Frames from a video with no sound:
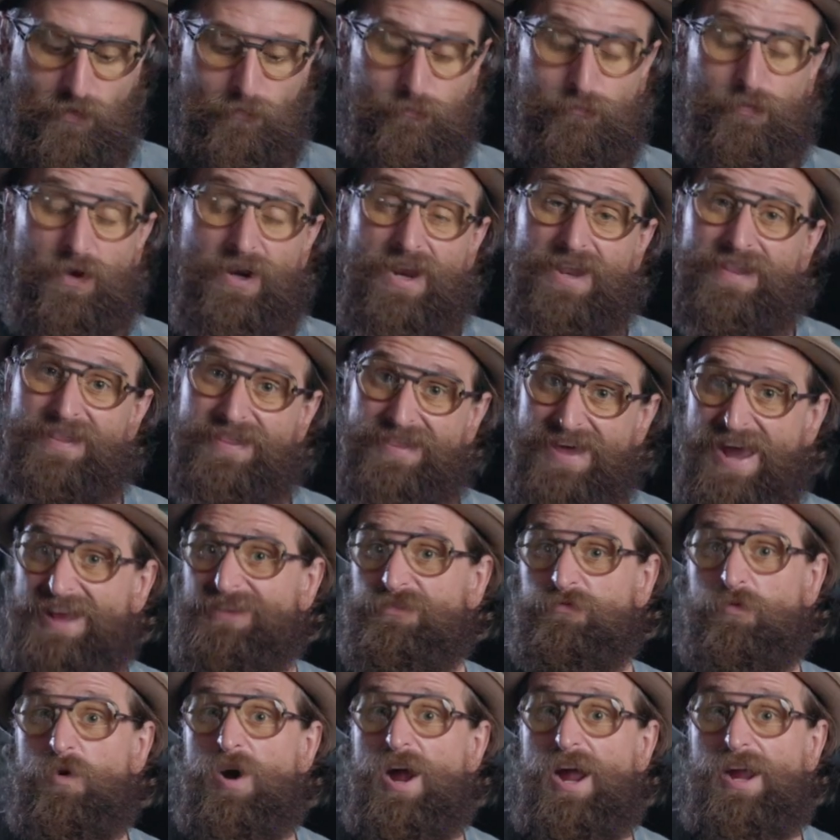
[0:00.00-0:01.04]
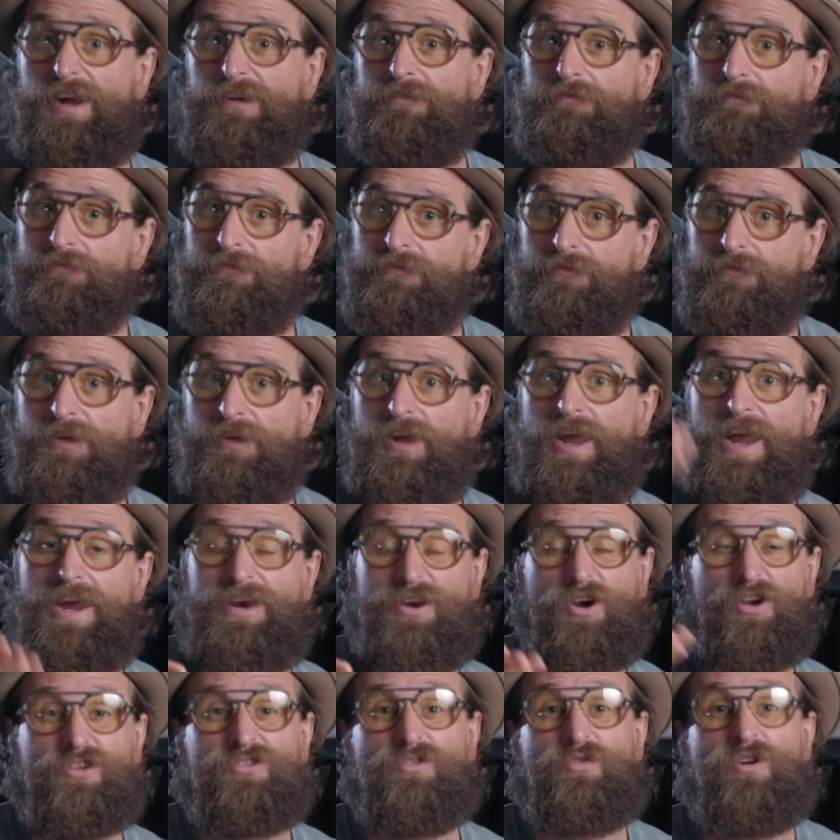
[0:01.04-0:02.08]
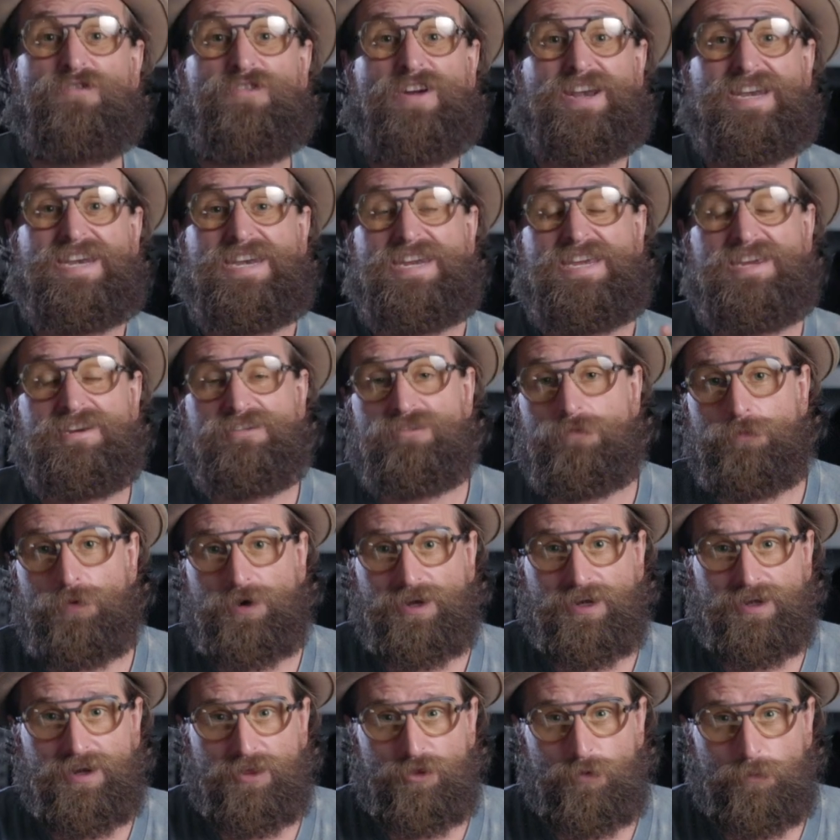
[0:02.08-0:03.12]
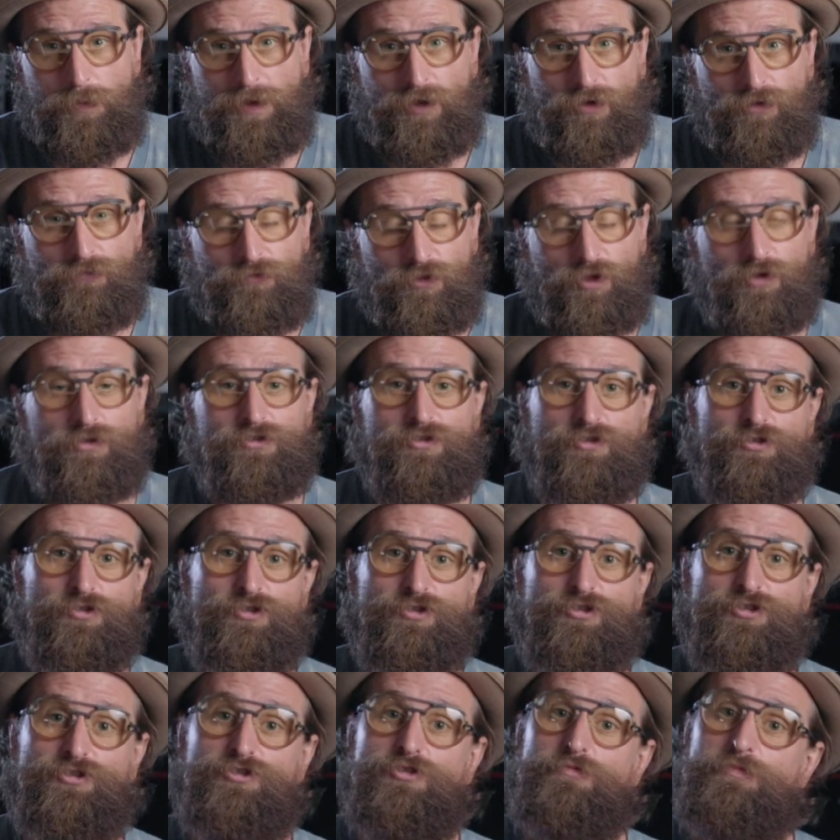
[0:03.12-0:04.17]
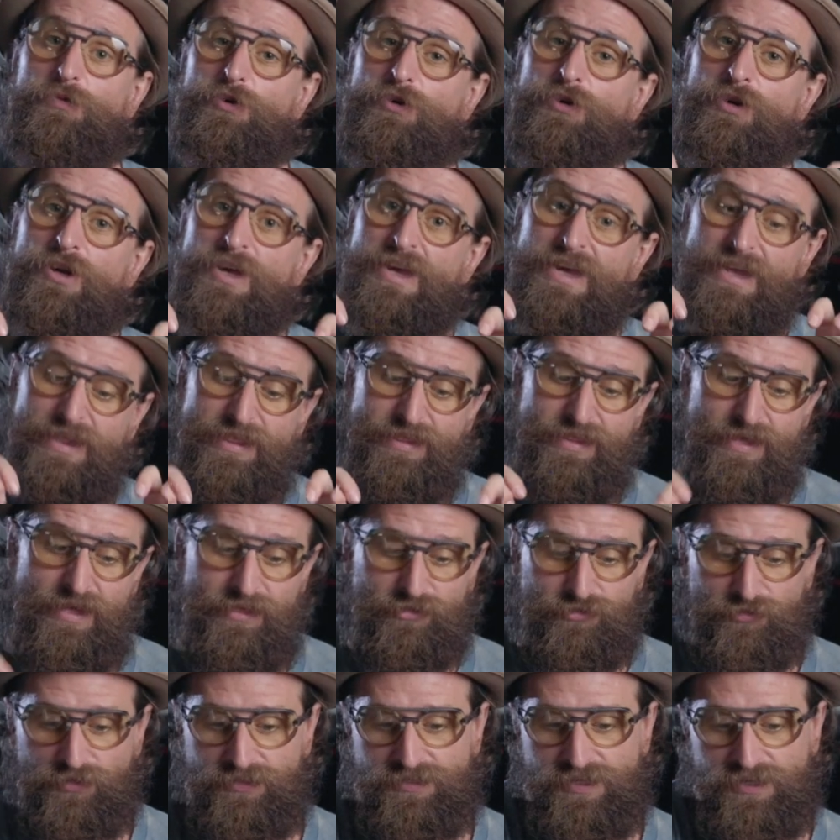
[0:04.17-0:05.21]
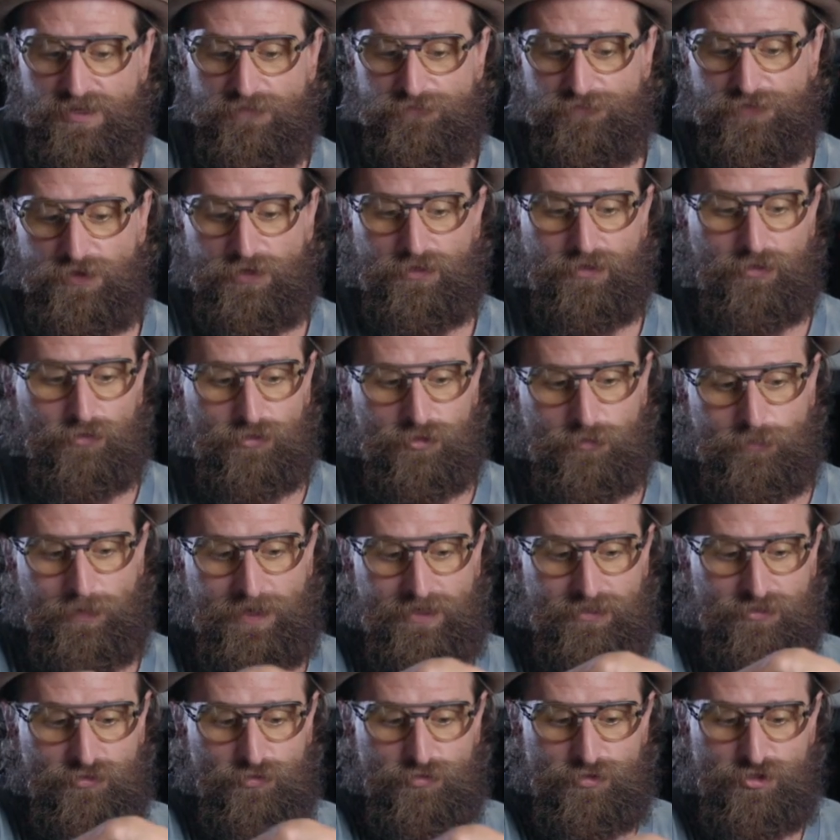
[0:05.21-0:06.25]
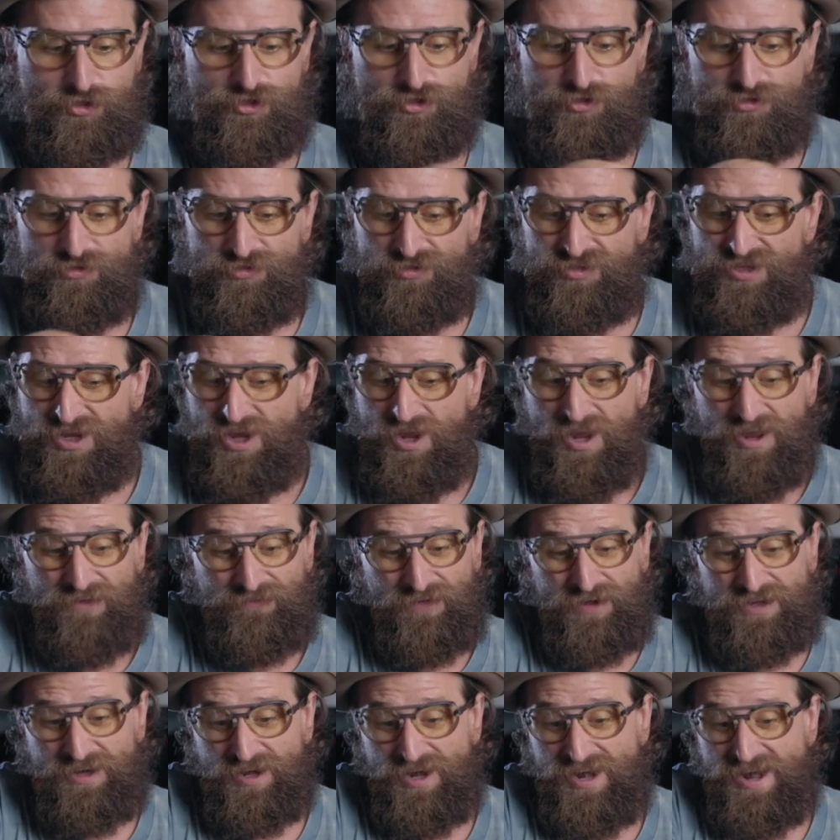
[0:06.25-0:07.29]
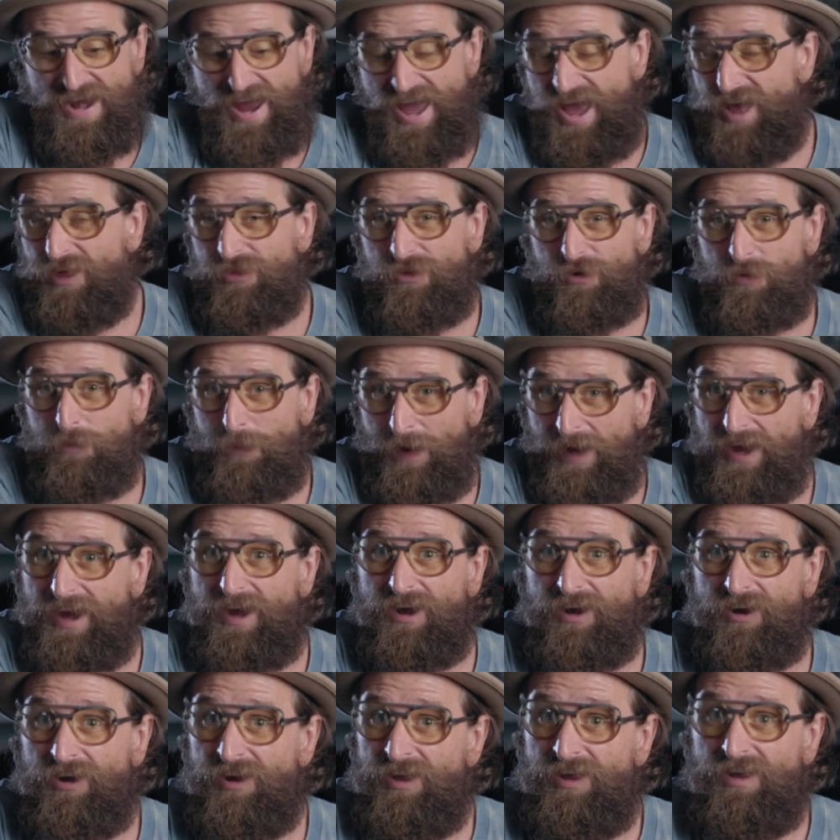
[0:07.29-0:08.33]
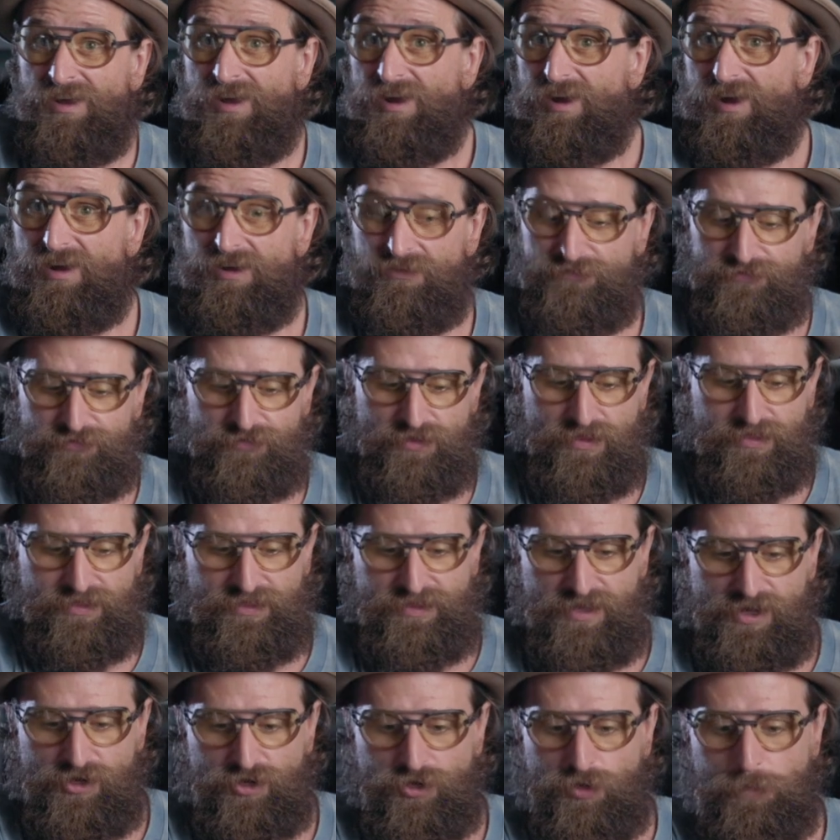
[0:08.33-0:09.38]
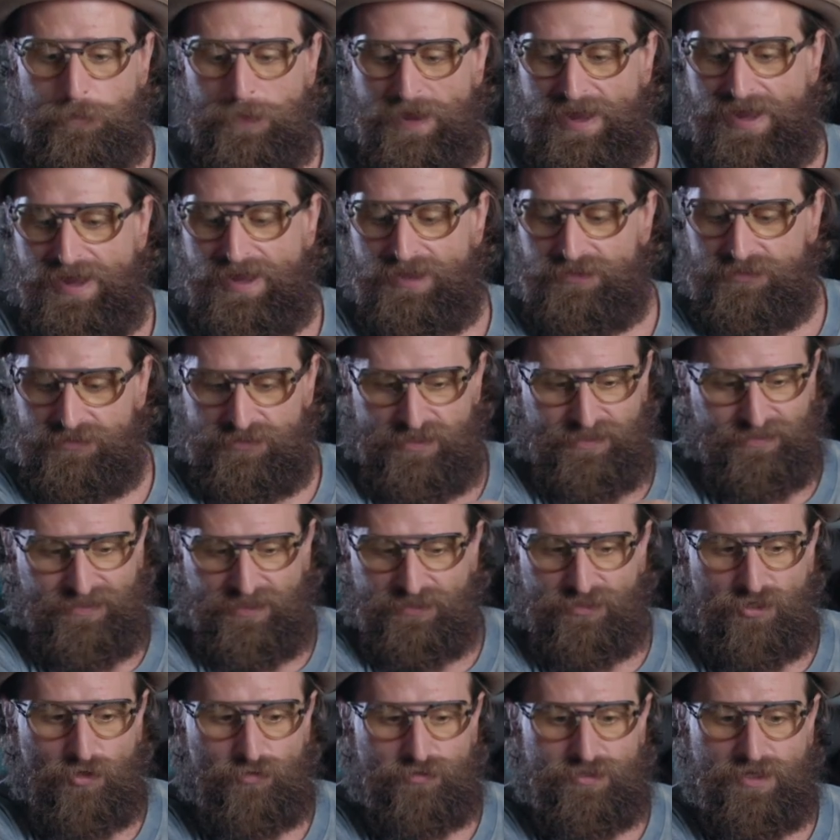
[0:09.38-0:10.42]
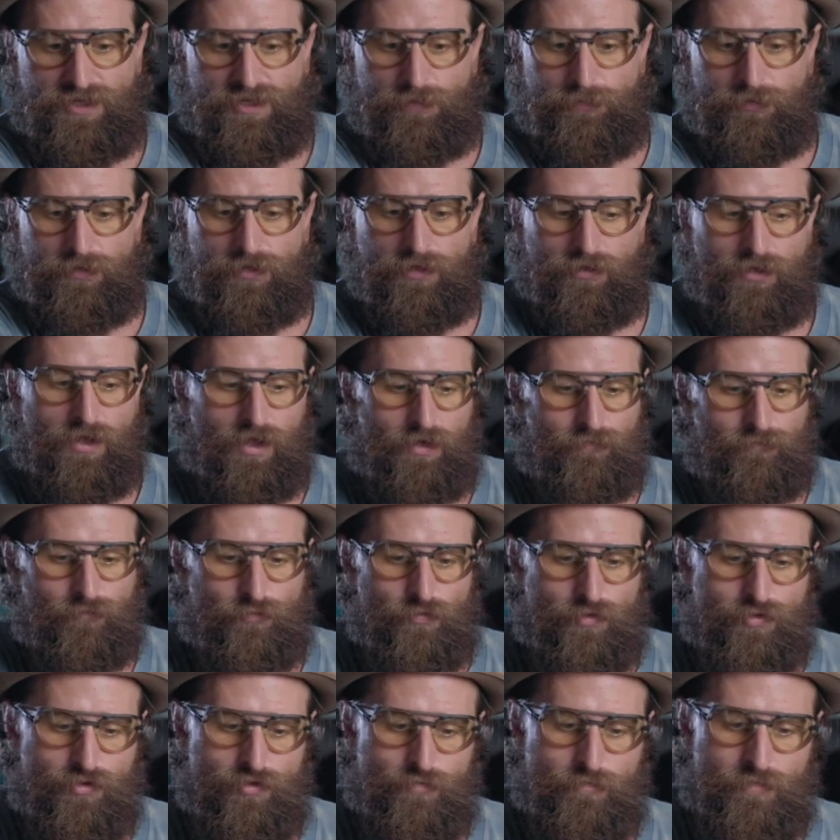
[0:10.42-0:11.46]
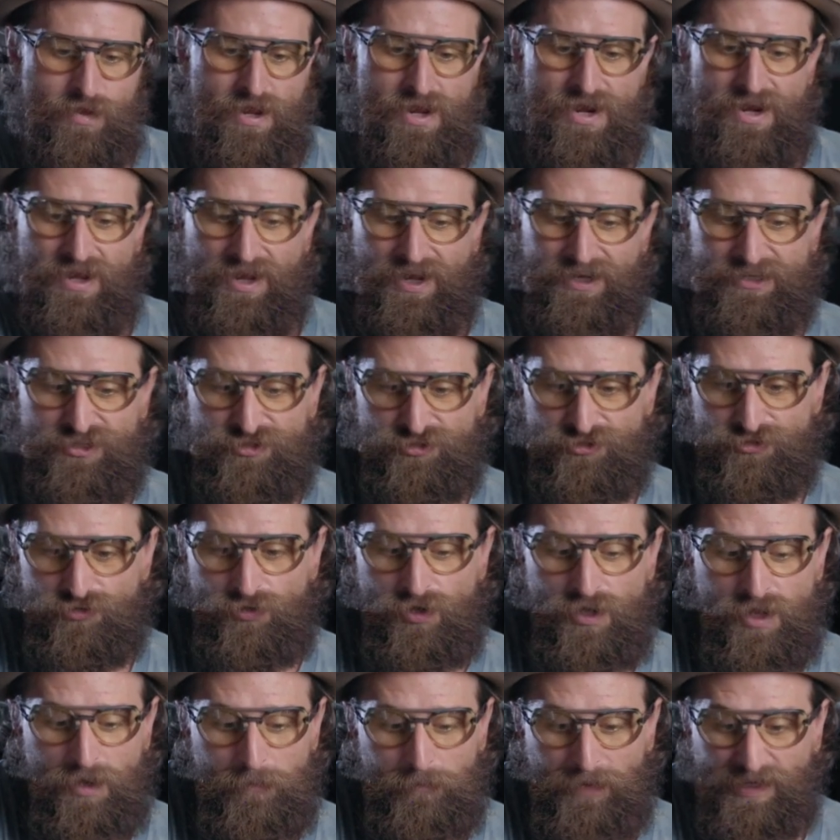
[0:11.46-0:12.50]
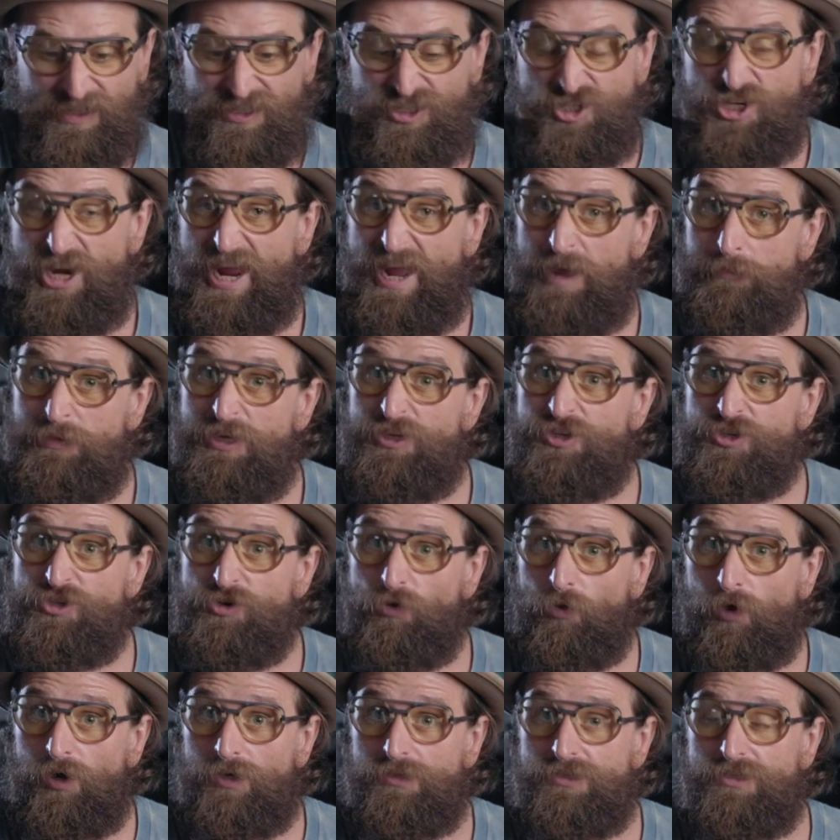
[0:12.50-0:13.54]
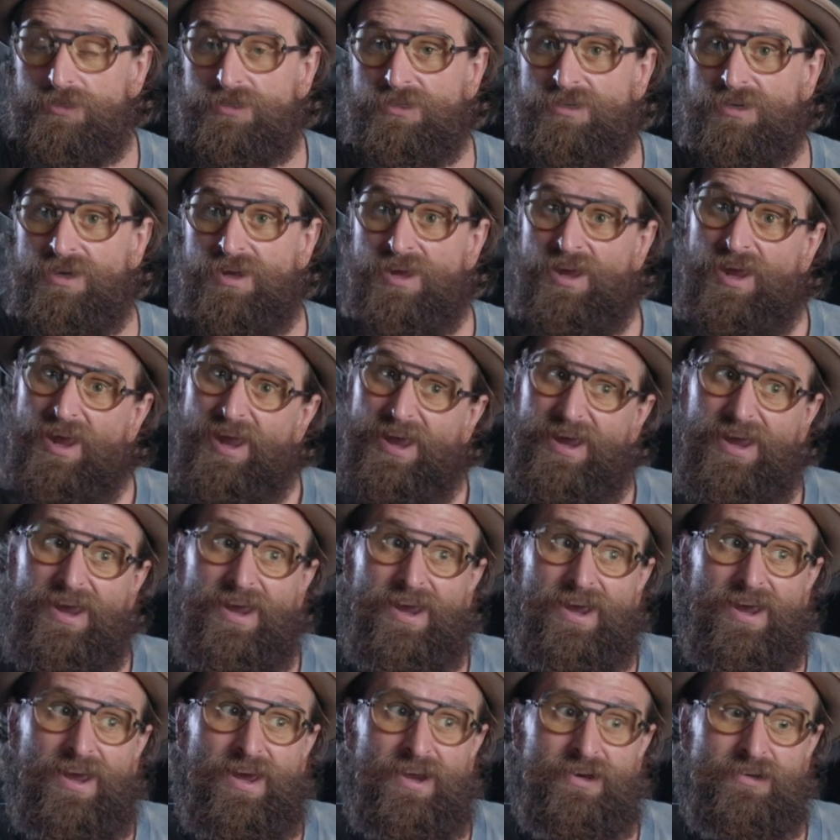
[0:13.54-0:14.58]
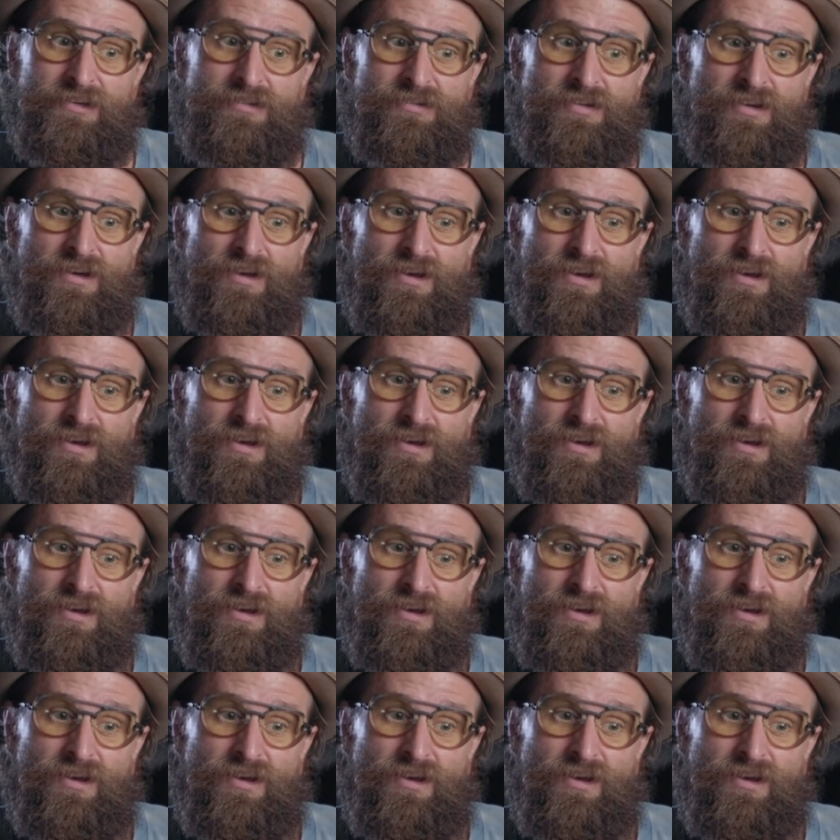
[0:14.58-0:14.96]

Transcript: But that's why. And also, if I need to bring another pair of those, they're super thin, so they take up very little space. So shoes, if I did another pair of thinner pants, like that don't take up a lot of room, I do my jammy shorts and